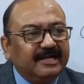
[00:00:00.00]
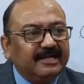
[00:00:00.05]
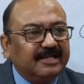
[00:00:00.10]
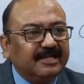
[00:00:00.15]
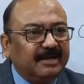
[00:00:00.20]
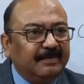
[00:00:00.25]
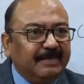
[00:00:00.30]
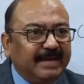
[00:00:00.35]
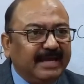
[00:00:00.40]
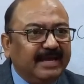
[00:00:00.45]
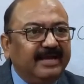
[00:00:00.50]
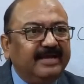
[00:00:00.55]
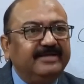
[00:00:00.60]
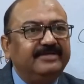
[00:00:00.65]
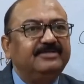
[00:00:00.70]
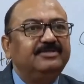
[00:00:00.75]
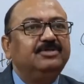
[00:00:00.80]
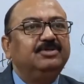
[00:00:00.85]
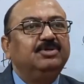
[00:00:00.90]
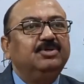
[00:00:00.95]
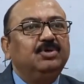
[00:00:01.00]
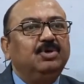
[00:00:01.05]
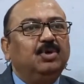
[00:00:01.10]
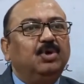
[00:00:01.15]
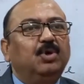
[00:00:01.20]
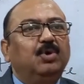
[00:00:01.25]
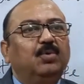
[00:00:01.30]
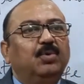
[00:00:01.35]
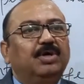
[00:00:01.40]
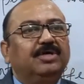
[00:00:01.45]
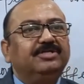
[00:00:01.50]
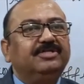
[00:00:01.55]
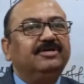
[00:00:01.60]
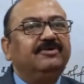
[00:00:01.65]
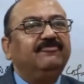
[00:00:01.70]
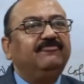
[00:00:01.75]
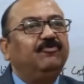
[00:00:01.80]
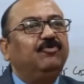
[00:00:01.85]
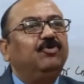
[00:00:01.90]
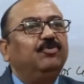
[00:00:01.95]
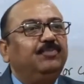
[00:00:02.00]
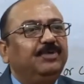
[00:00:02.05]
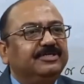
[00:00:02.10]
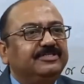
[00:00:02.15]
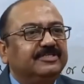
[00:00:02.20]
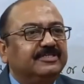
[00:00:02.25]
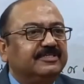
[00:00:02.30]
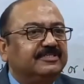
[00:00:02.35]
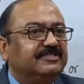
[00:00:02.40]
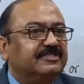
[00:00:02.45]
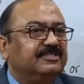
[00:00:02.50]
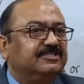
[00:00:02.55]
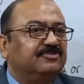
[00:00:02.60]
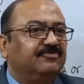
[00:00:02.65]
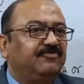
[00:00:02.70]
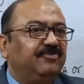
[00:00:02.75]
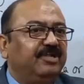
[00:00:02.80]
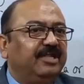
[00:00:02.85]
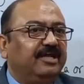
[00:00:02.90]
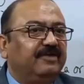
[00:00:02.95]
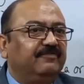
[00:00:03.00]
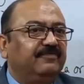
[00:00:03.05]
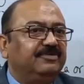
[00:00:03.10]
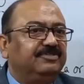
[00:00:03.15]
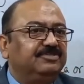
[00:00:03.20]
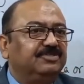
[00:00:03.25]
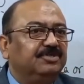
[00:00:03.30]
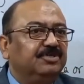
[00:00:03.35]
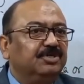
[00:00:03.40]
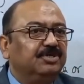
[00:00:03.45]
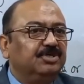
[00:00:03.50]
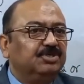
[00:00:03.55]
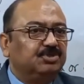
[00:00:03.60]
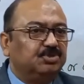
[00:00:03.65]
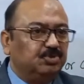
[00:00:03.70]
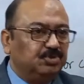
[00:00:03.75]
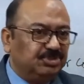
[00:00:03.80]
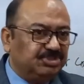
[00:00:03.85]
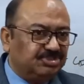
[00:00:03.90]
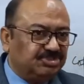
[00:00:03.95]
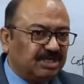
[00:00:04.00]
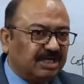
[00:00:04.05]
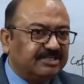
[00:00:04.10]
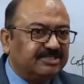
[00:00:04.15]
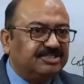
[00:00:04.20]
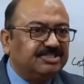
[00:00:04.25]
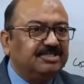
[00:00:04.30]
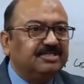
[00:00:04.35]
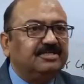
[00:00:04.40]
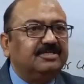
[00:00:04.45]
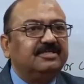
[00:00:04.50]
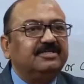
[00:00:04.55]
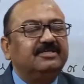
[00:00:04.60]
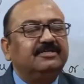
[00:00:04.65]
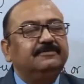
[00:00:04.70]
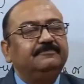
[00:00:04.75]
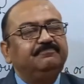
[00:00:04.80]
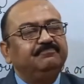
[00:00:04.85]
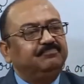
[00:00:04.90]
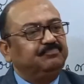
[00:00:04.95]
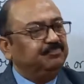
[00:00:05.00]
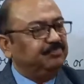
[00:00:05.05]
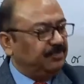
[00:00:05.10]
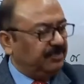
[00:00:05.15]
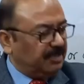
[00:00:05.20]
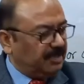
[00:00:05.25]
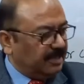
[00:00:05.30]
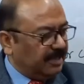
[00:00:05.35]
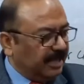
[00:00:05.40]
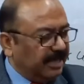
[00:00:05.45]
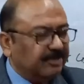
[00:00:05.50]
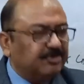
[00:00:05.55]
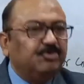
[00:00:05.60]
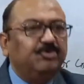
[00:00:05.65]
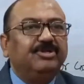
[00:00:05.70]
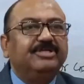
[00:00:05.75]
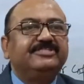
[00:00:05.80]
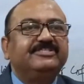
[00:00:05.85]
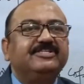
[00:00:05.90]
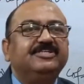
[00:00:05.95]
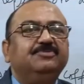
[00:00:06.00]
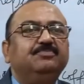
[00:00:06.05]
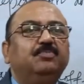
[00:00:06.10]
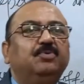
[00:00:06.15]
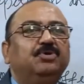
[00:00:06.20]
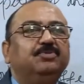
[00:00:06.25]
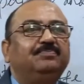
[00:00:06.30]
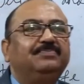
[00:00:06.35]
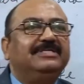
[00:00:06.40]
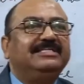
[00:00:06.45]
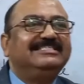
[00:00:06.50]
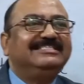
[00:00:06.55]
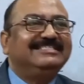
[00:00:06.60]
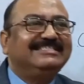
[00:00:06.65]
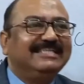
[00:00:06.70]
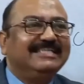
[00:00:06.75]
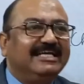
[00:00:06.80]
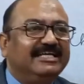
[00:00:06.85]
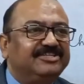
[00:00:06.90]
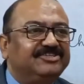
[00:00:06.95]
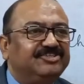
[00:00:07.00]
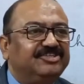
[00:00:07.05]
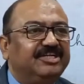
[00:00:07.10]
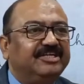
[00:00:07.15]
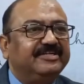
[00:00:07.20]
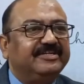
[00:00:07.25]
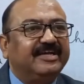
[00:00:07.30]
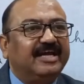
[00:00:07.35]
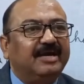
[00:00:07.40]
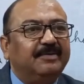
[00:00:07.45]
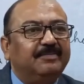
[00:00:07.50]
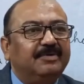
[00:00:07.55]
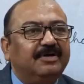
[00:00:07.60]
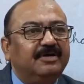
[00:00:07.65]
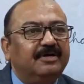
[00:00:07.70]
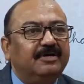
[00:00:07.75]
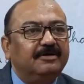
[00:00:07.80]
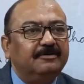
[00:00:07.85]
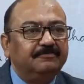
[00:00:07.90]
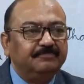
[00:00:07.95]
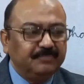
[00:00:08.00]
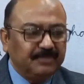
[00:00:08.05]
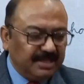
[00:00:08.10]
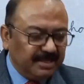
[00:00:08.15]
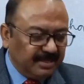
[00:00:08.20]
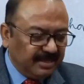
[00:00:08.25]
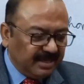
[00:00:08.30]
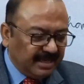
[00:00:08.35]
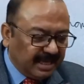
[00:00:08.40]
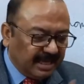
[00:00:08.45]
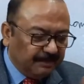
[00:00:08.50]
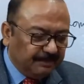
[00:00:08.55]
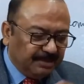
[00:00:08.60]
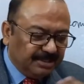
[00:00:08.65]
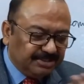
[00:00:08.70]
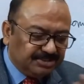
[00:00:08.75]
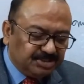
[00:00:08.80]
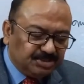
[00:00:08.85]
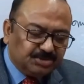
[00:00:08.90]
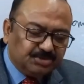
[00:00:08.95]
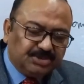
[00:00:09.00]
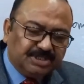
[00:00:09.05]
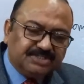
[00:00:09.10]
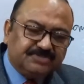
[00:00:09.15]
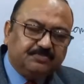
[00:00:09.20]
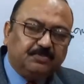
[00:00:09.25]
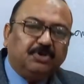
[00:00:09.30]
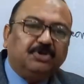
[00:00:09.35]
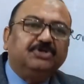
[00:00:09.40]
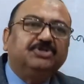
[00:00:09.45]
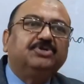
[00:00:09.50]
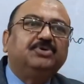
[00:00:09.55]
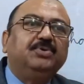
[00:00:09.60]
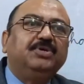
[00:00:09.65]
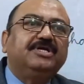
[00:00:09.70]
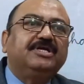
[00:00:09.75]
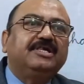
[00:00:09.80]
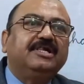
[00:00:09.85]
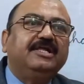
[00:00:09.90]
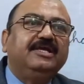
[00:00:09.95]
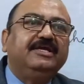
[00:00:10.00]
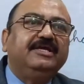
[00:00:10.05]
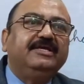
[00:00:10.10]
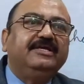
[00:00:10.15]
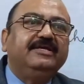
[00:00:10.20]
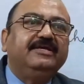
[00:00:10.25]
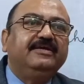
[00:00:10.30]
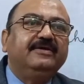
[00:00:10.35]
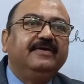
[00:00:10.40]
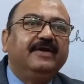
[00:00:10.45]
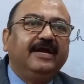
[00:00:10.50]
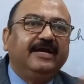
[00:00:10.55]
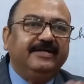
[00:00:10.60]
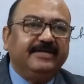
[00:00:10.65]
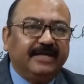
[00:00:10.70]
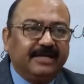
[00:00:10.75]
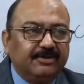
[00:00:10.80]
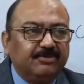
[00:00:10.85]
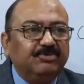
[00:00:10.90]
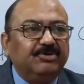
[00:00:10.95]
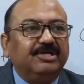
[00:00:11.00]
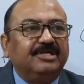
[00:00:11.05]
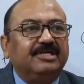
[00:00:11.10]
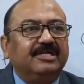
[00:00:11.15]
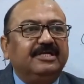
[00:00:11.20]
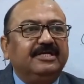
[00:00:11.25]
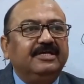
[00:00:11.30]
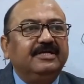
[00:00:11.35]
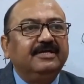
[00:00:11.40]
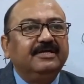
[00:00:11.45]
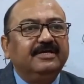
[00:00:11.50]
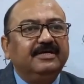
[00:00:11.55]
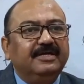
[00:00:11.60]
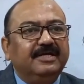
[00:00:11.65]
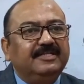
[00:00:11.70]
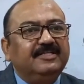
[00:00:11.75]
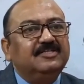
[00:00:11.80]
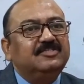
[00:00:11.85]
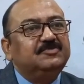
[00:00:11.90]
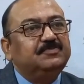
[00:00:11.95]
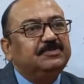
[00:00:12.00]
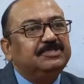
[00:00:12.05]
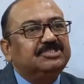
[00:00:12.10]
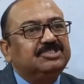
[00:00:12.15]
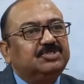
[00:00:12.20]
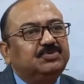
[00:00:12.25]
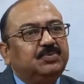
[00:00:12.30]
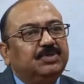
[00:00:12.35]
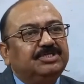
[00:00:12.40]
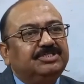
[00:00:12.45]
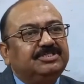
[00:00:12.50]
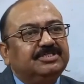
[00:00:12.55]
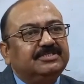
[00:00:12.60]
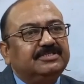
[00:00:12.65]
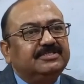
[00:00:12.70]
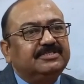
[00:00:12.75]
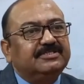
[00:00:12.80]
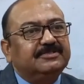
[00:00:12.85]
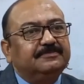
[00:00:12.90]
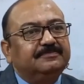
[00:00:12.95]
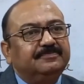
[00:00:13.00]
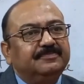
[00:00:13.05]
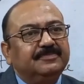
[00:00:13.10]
command over the 4 basic skills of a language through structure, accuracy in both pronunciation and grammar, ability to respond quickly and accurately in speech situations,